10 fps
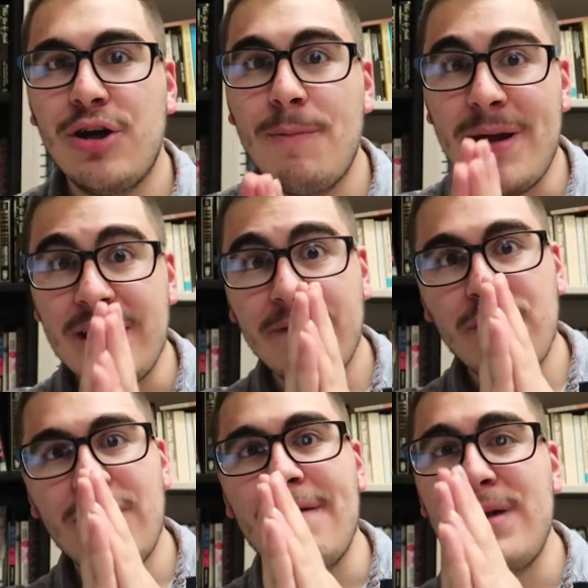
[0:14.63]
know many of
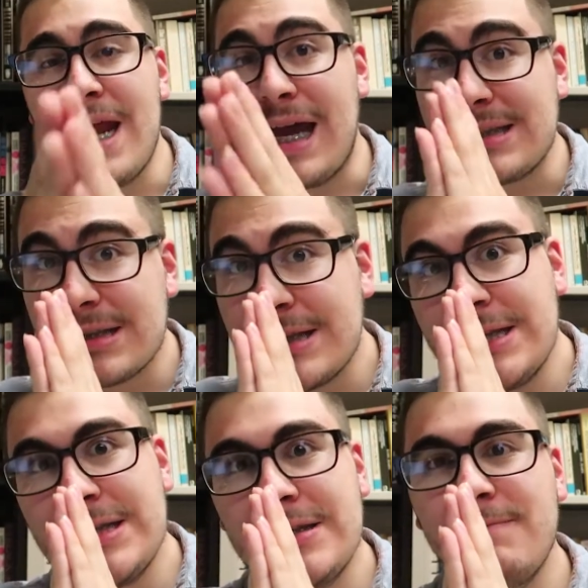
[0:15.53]
you have been
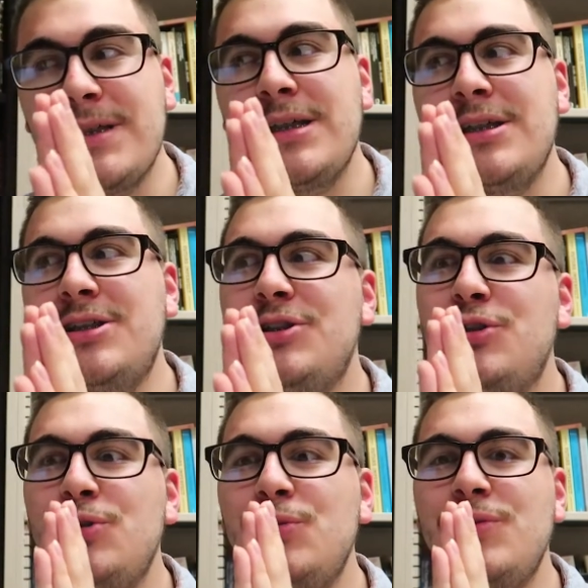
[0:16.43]
asking me to
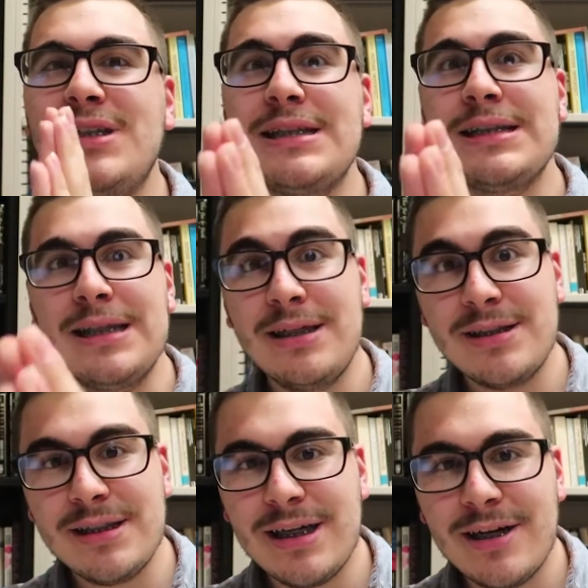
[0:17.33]
do this
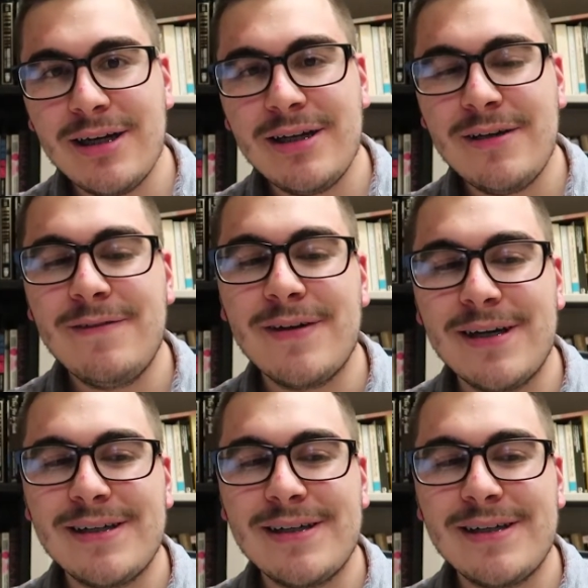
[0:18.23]
literacy narrative.